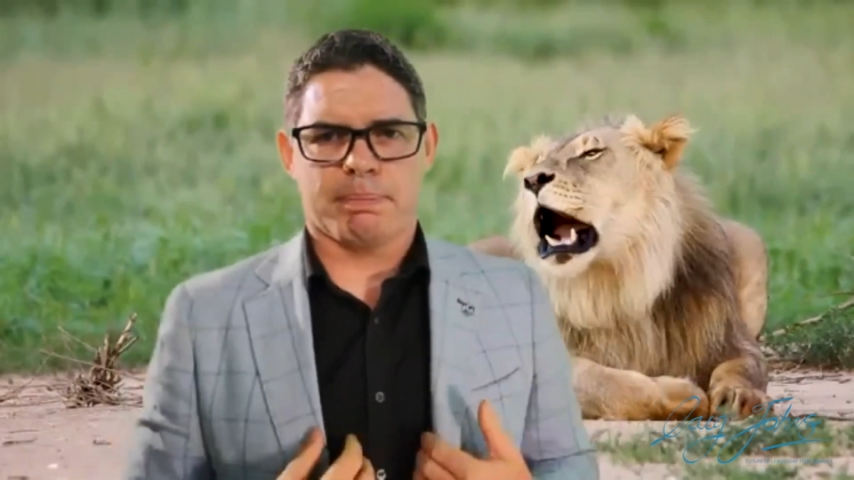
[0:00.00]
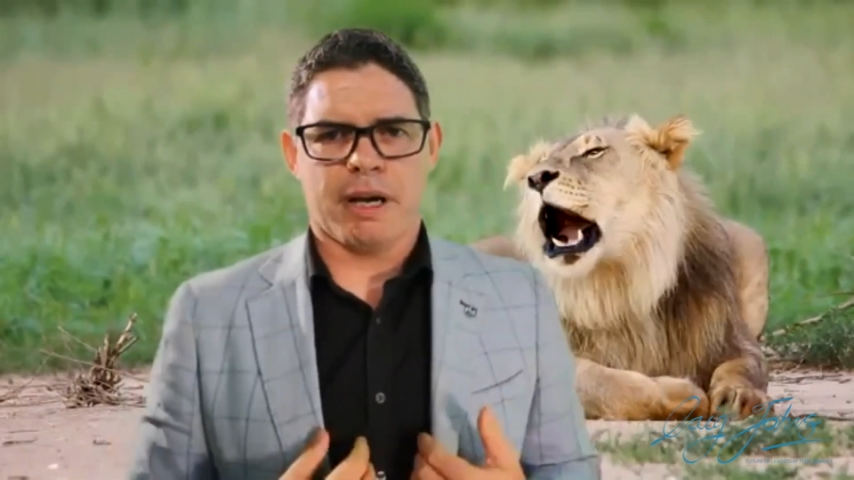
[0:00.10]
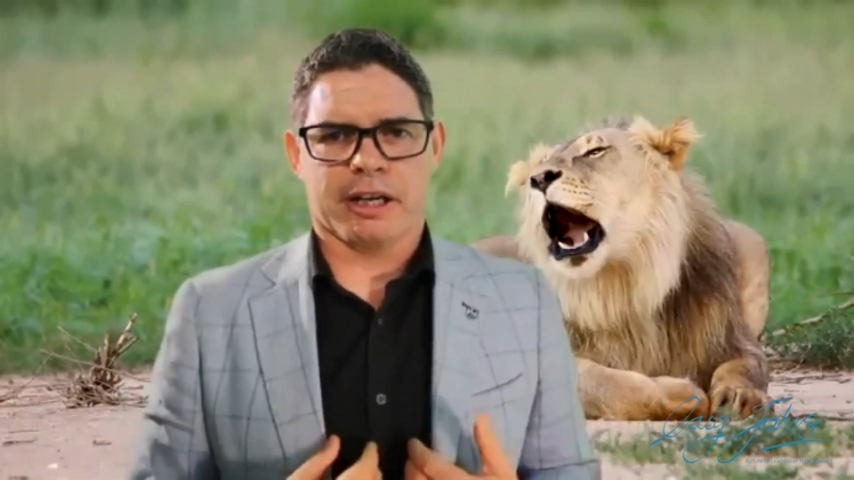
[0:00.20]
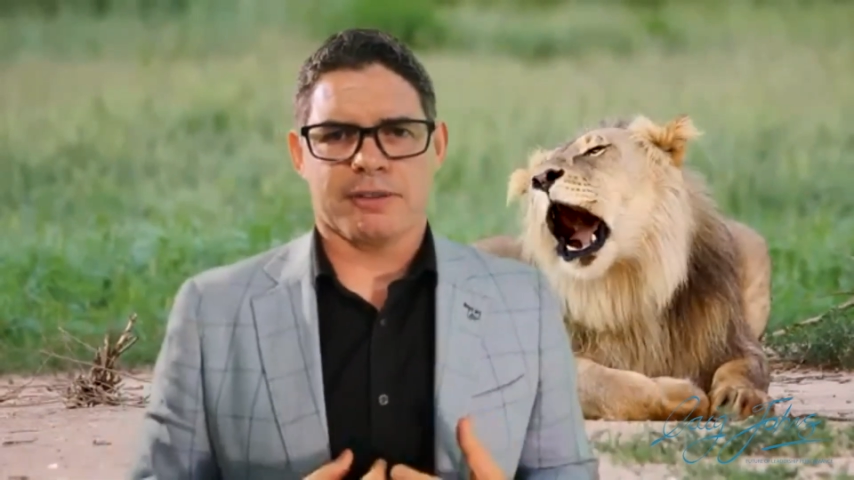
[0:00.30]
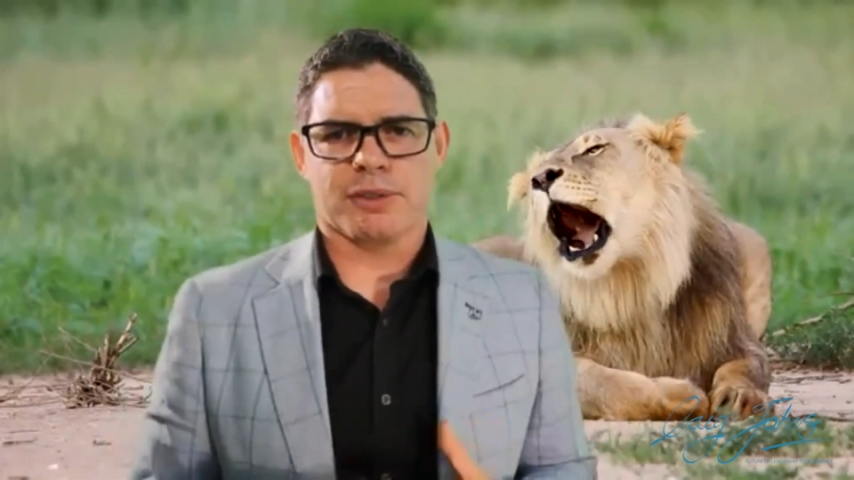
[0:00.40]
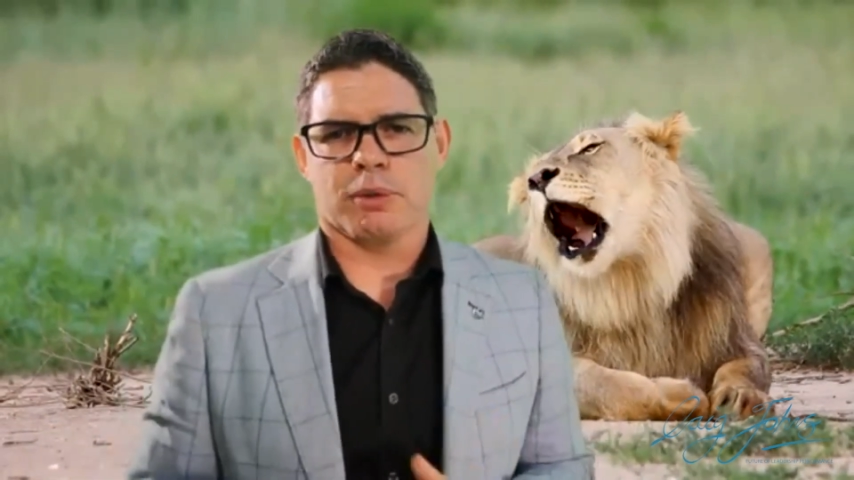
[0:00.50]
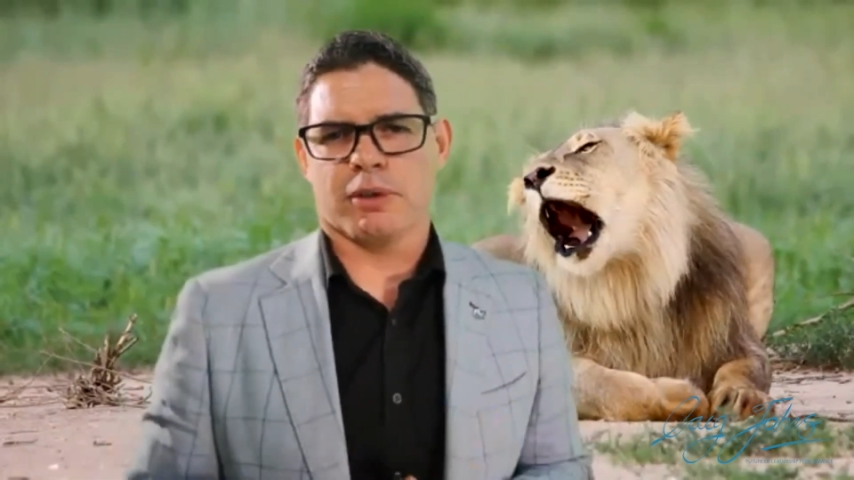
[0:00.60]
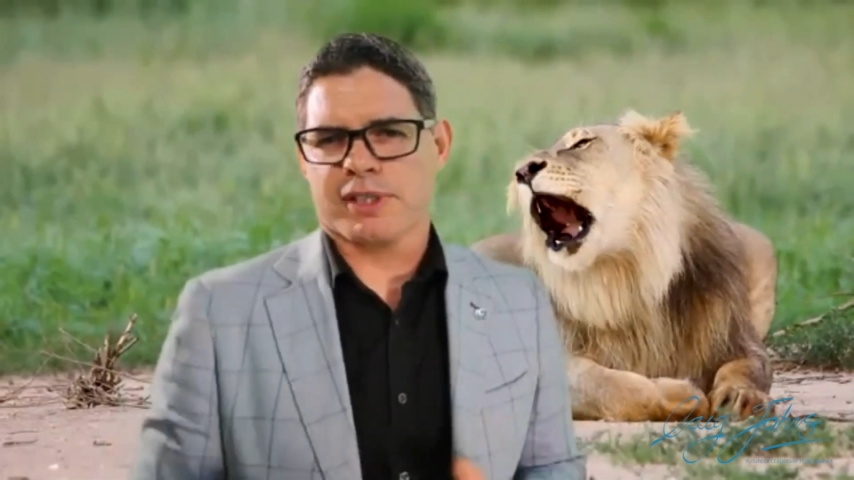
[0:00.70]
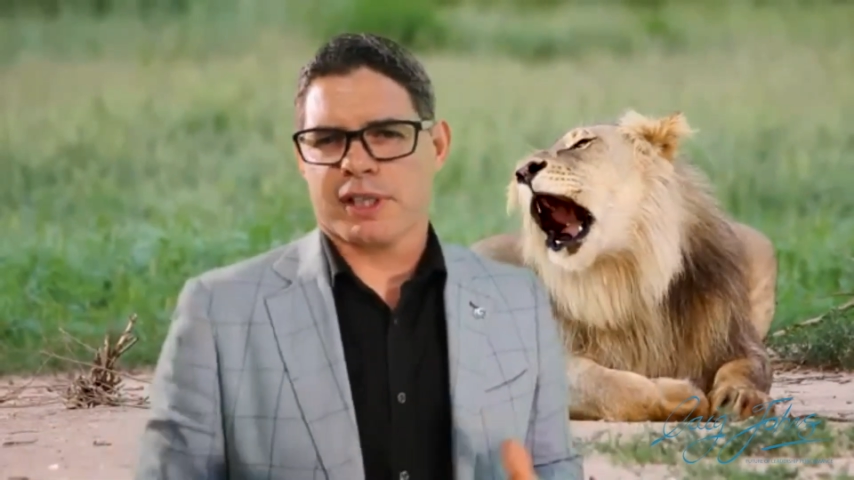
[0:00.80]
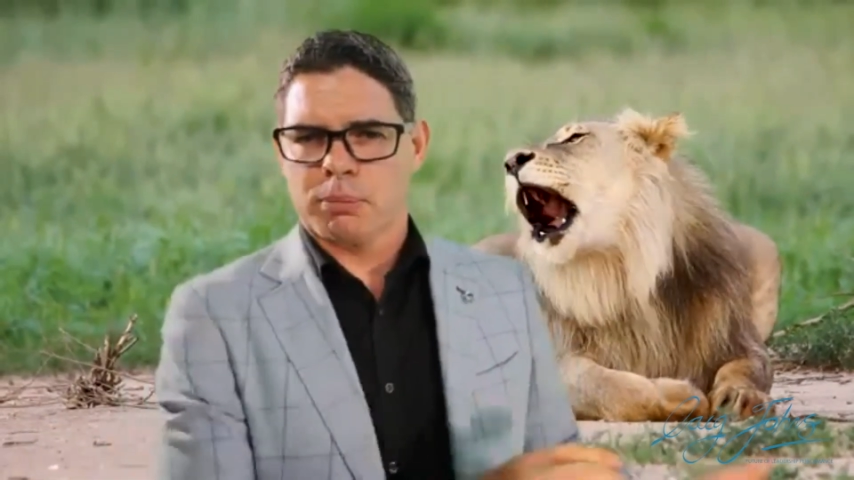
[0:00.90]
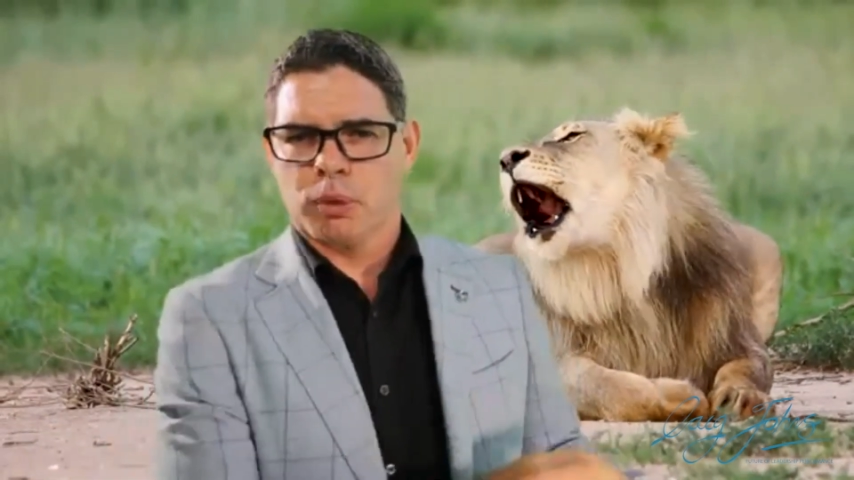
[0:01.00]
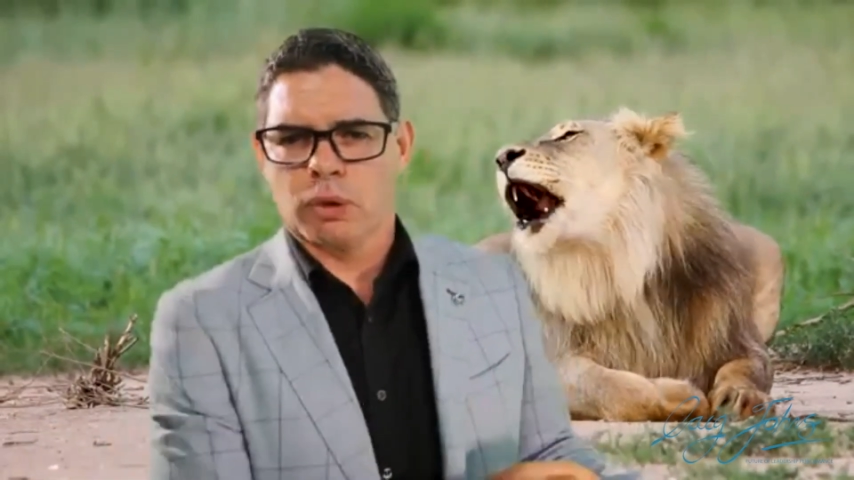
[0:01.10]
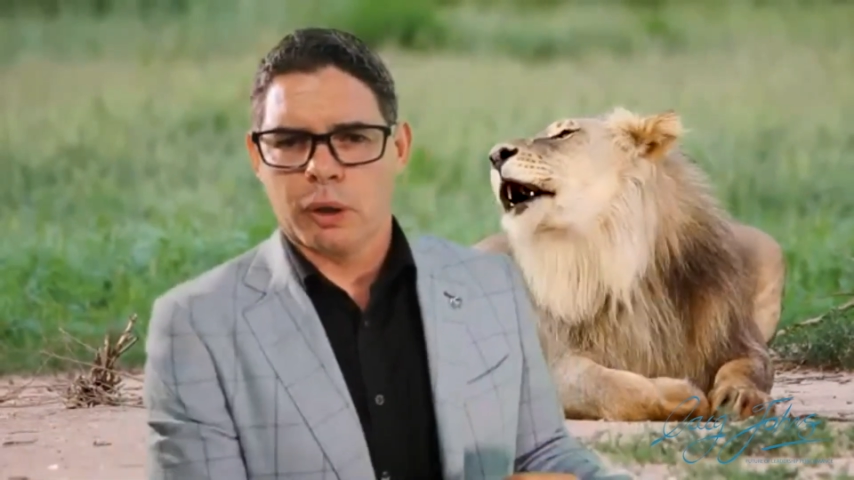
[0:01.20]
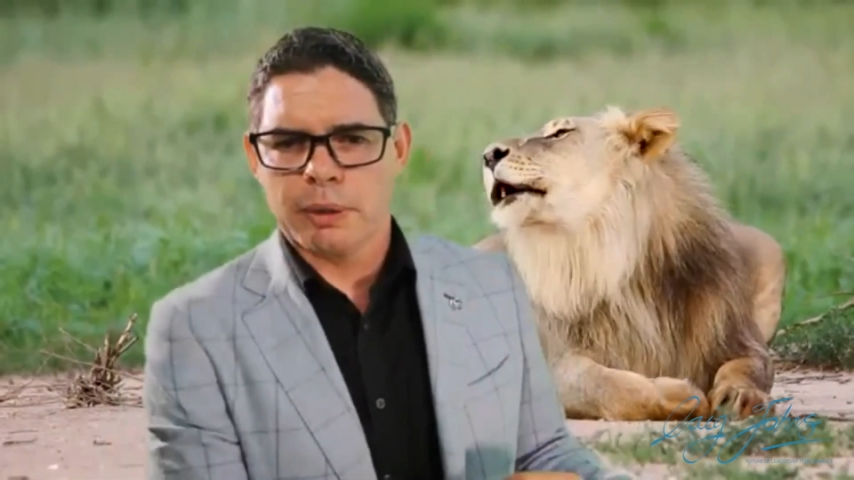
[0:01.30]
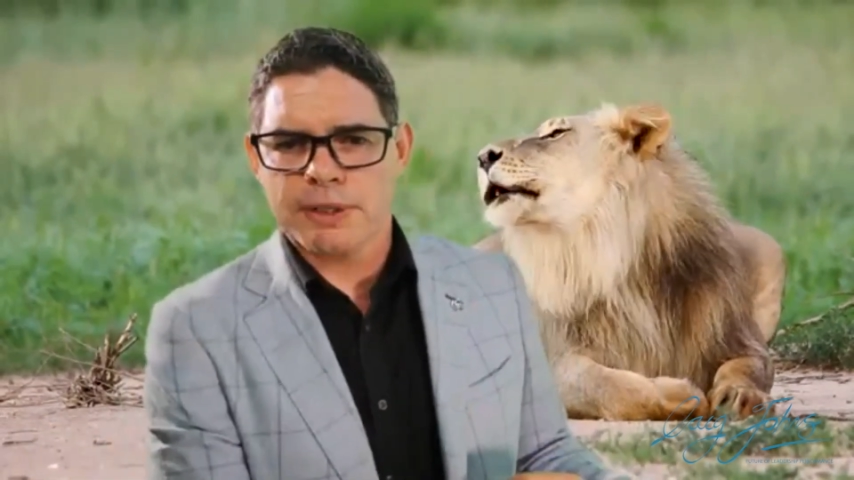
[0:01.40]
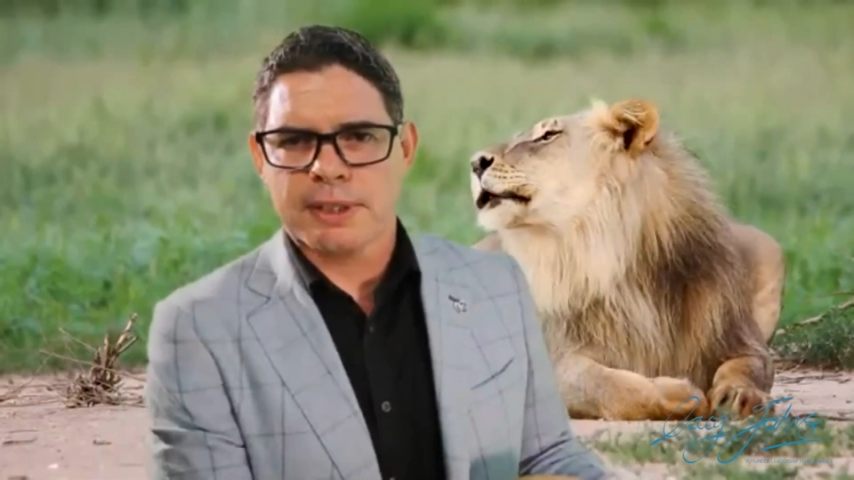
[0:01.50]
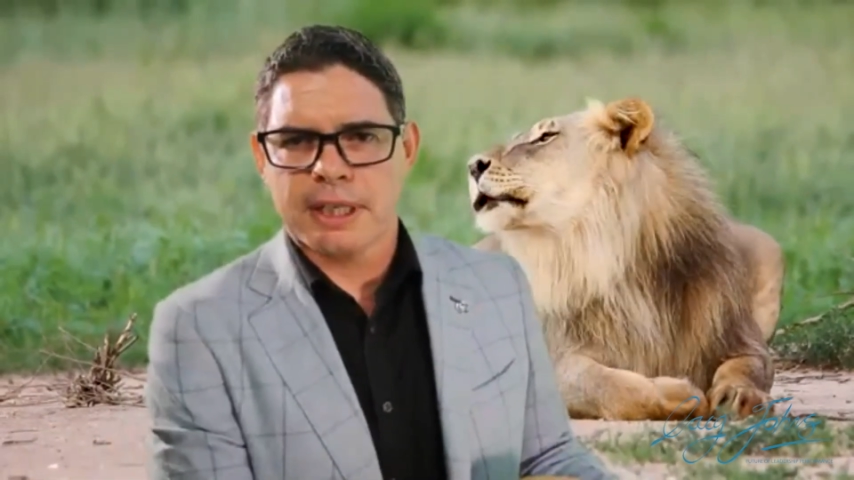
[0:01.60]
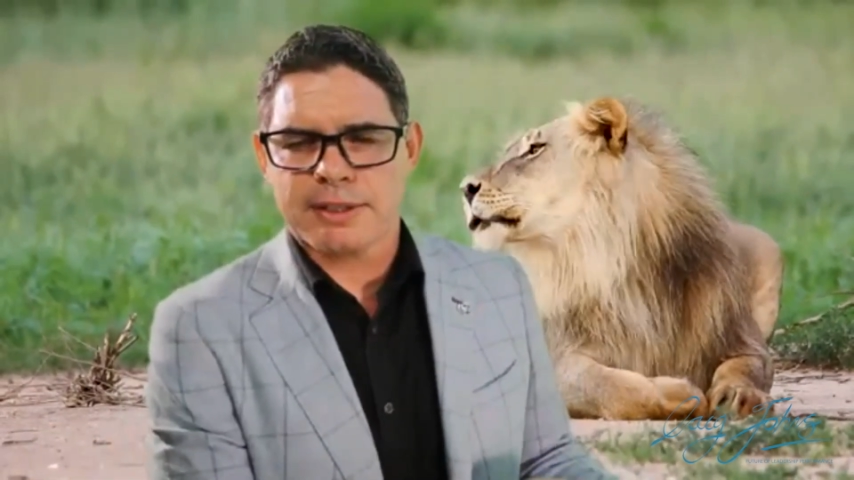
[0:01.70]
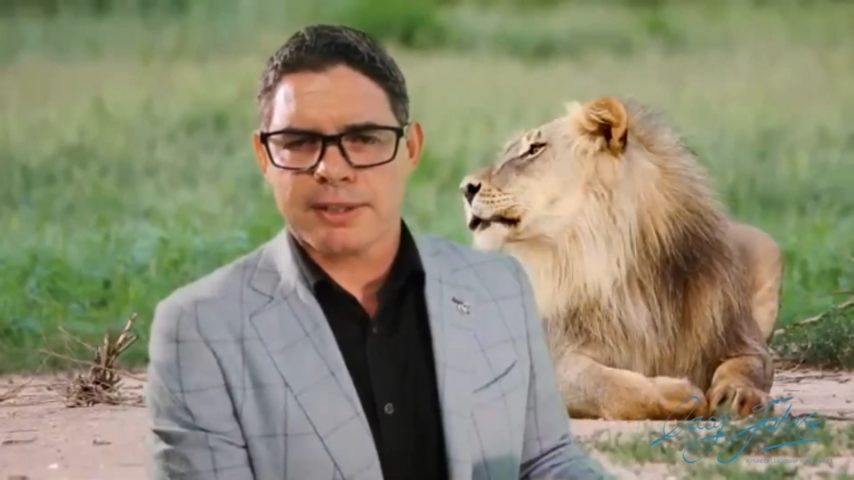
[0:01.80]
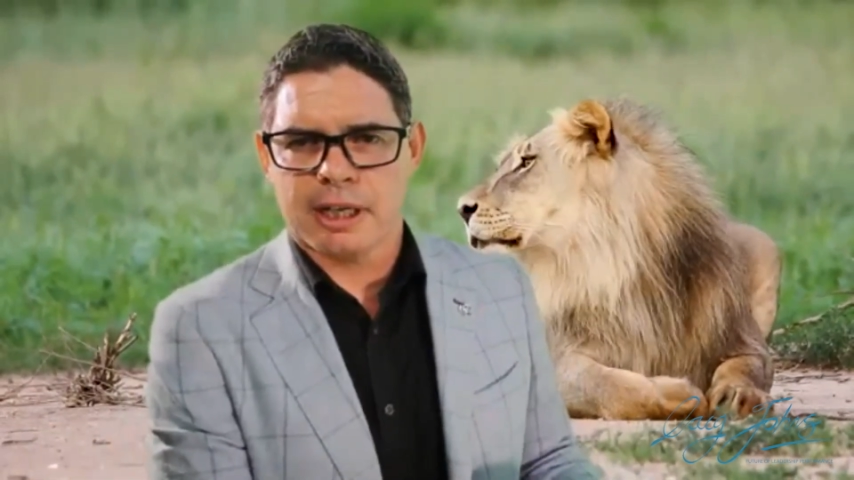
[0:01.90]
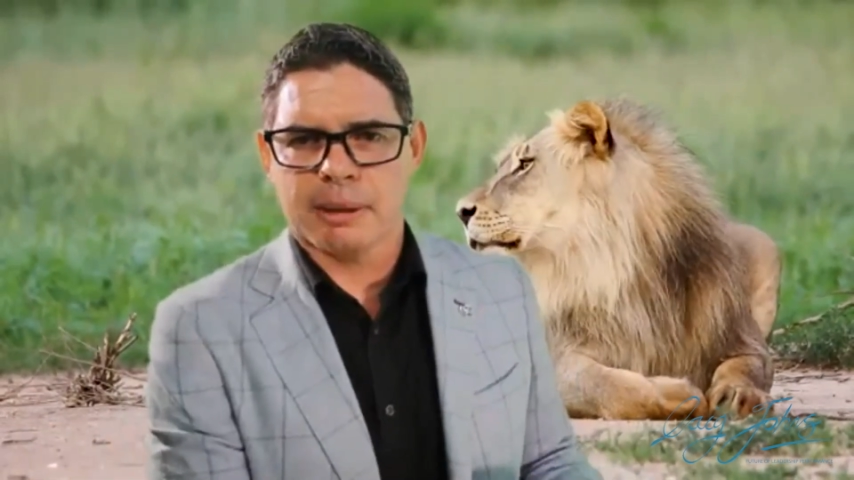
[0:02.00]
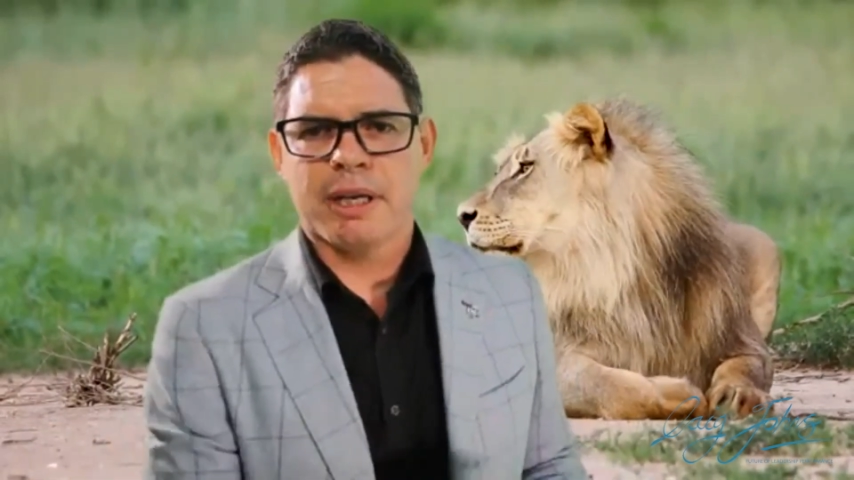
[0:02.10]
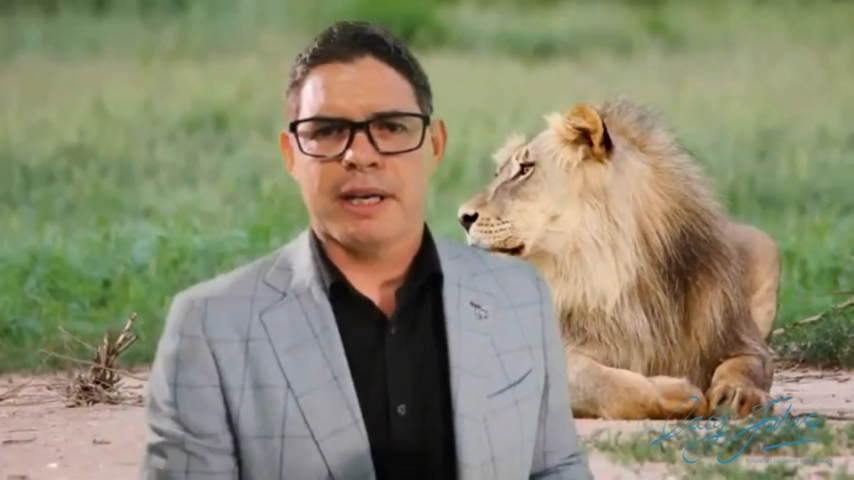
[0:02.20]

I'm going to do something more low risk next time.